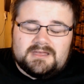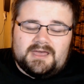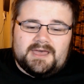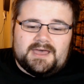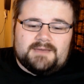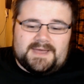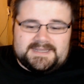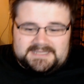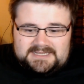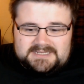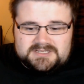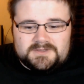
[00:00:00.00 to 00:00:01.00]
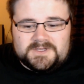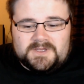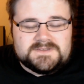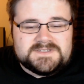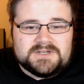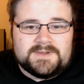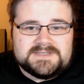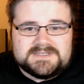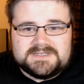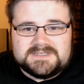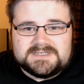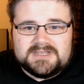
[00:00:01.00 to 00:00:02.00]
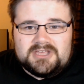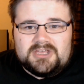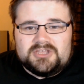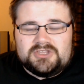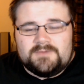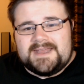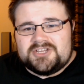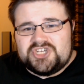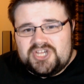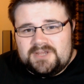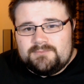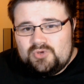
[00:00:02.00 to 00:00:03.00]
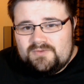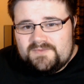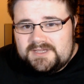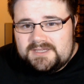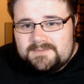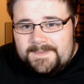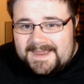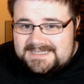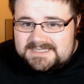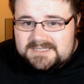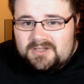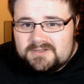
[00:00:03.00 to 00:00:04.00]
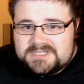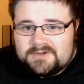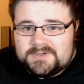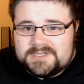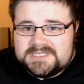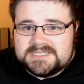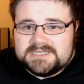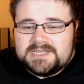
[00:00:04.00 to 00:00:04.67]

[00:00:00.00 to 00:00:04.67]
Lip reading: And these are the consequences. You made a shit movie. That's the consequence.